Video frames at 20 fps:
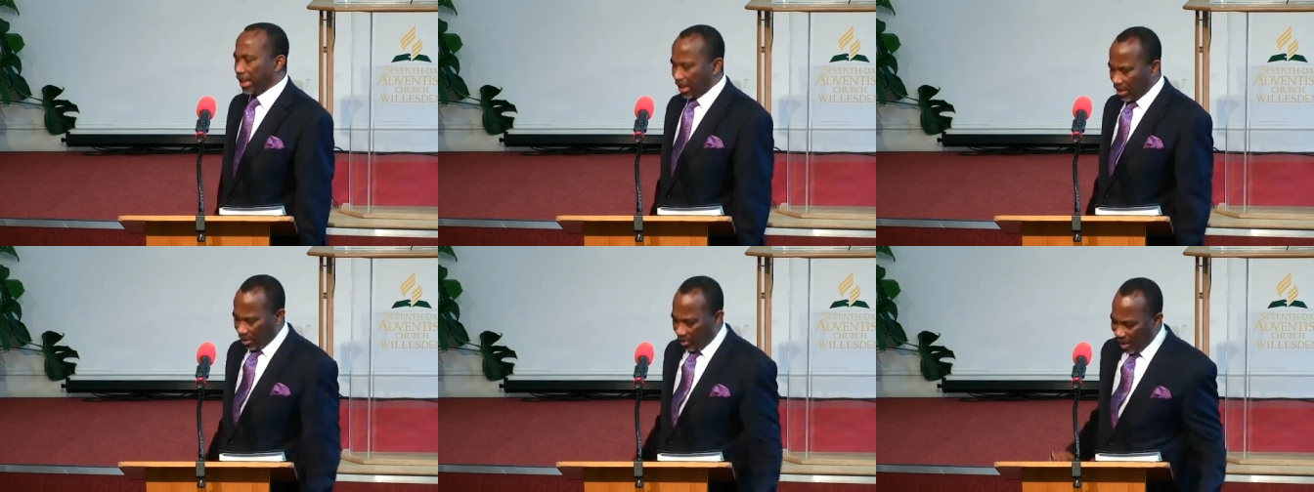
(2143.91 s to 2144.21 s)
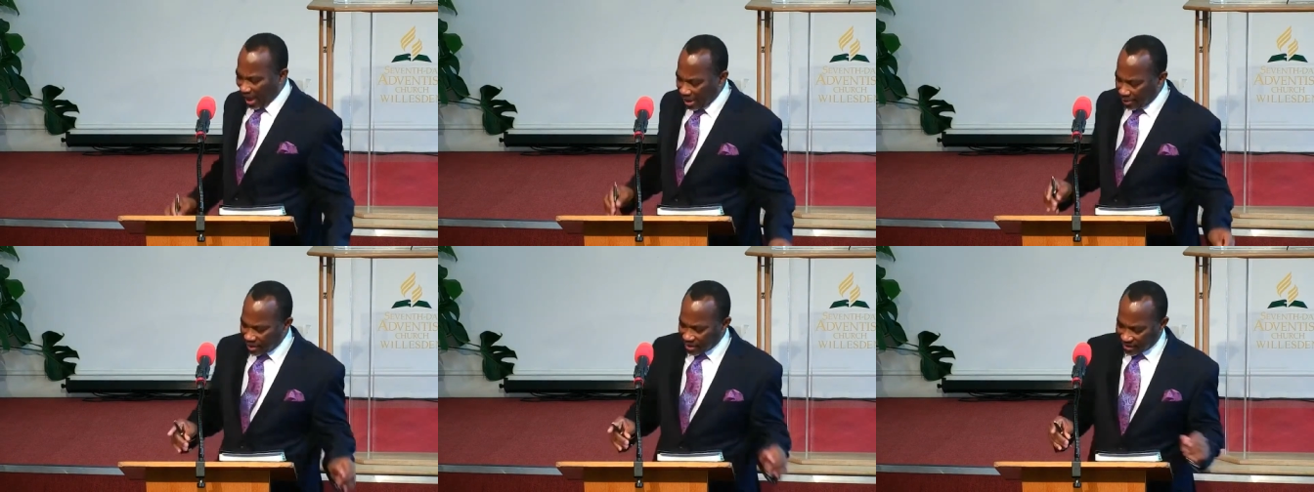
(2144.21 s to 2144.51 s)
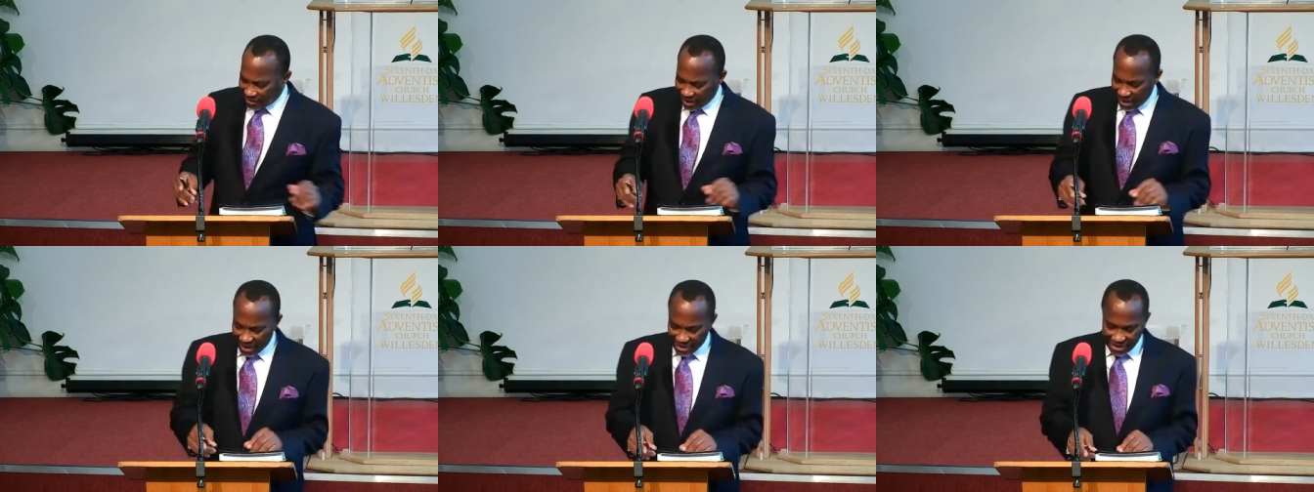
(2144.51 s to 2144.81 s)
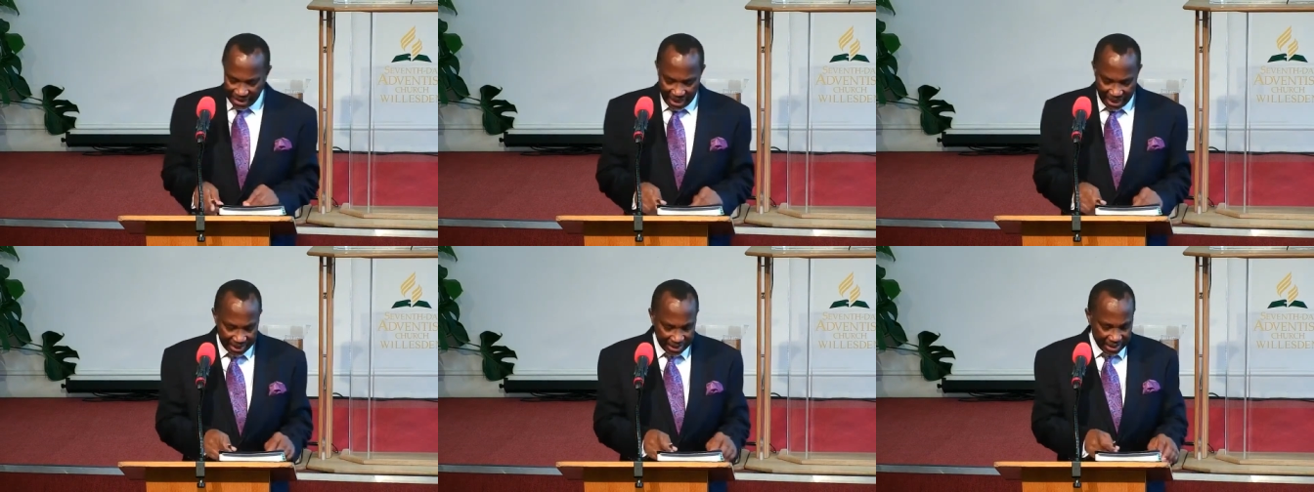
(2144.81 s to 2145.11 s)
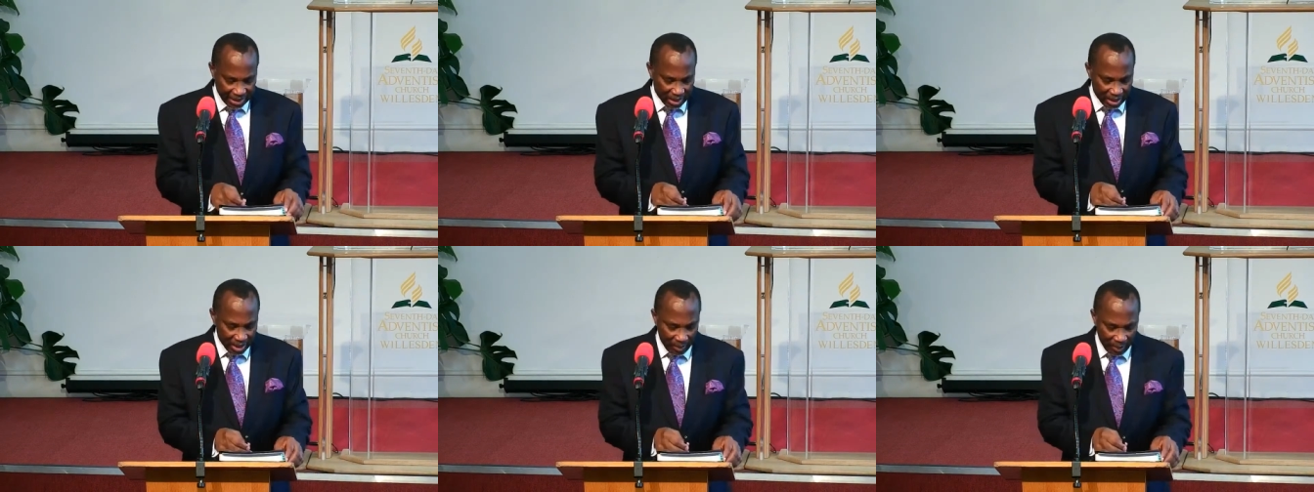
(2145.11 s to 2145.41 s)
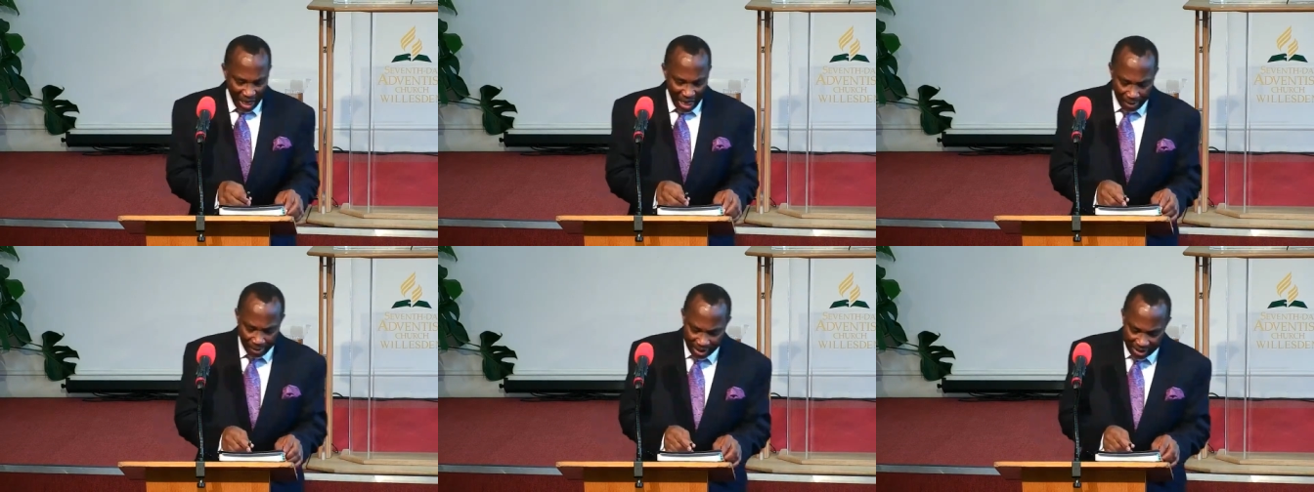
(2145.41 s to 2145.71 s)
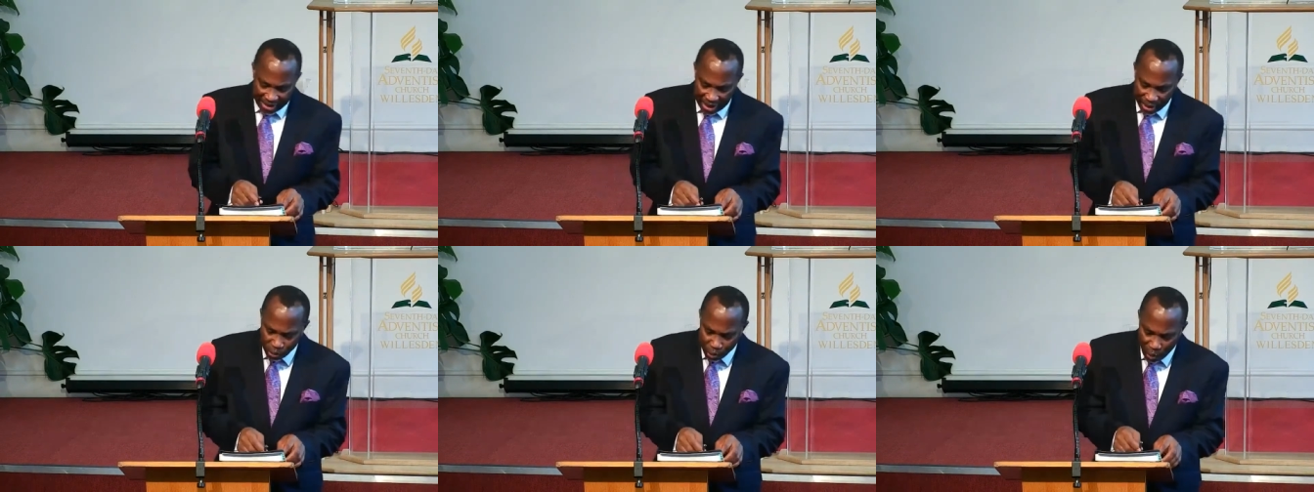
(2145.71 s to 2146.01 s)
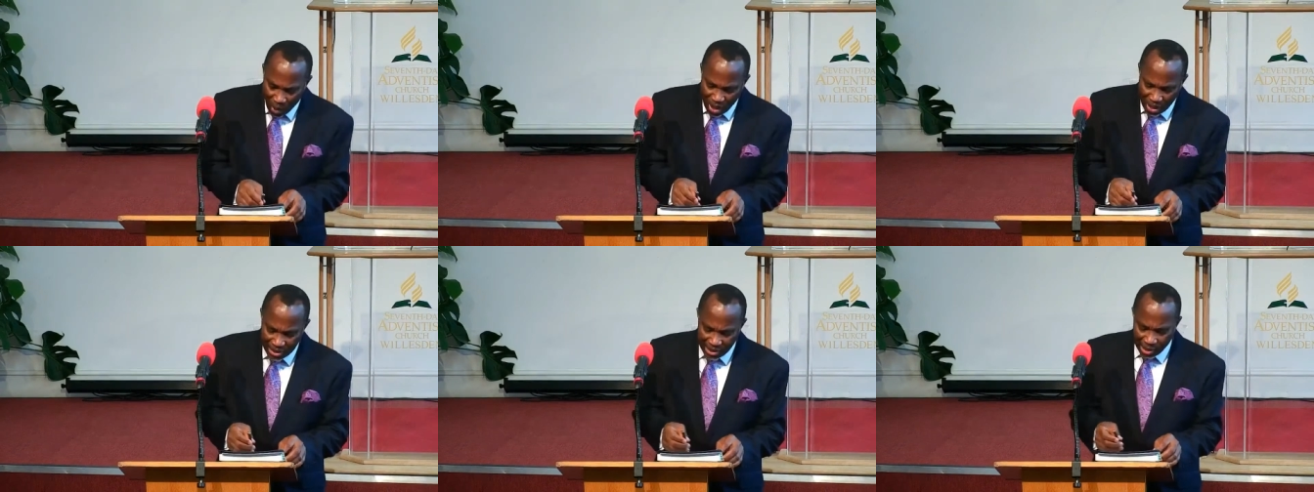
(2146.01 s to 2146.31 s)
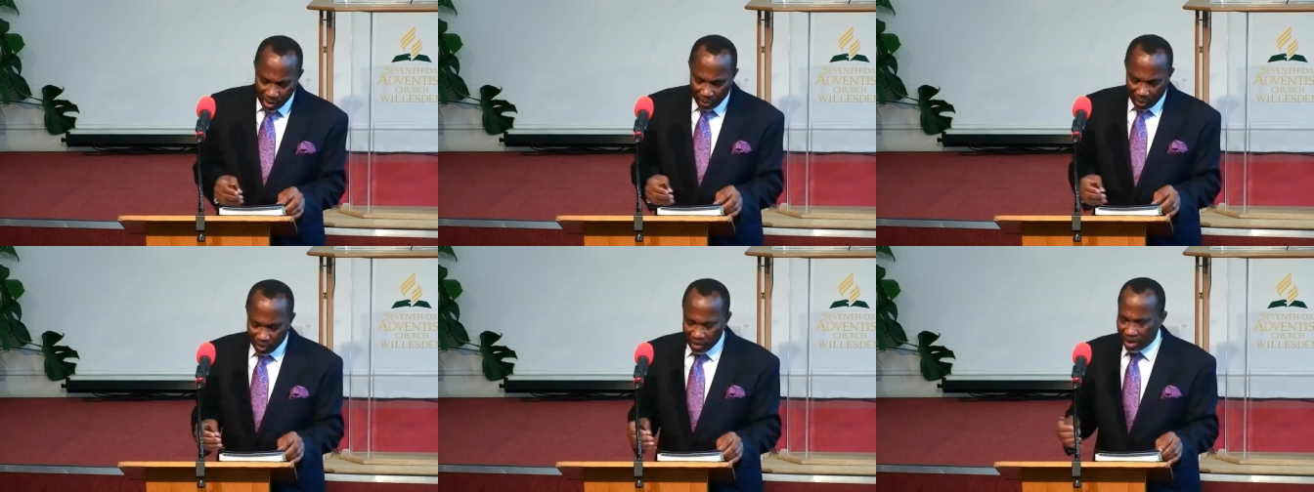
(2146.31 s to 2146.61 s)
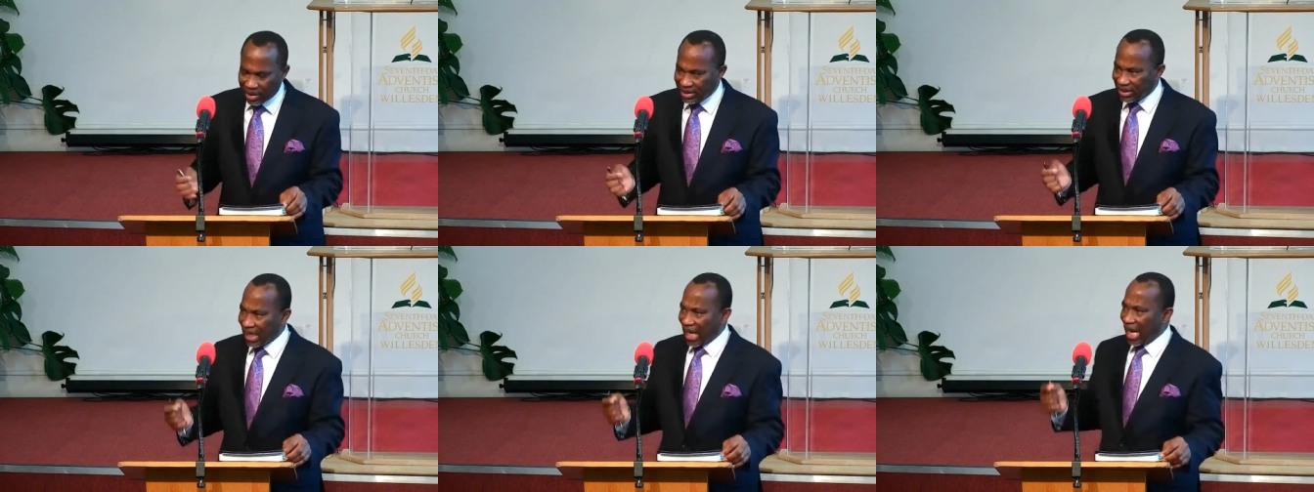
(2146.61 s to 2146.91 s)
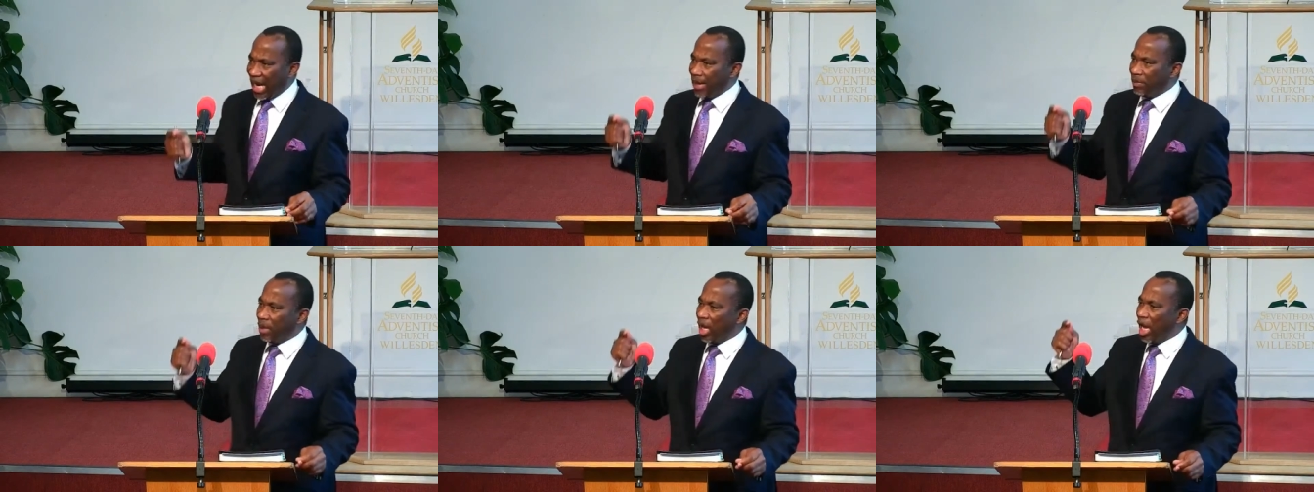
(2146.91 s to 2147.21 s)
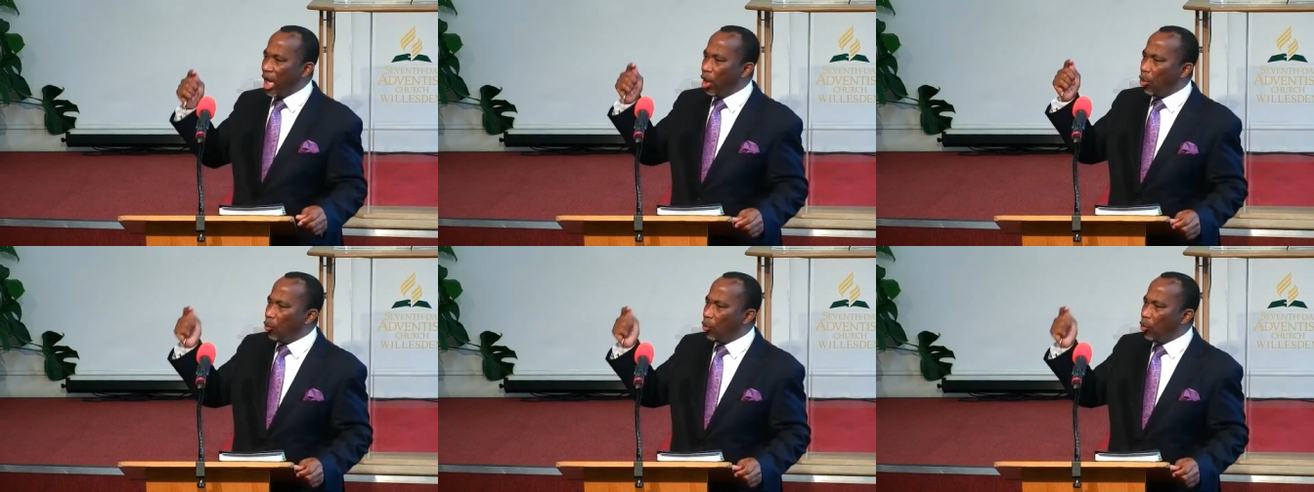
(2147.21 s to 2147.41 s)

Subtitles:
The Bible says once upon a time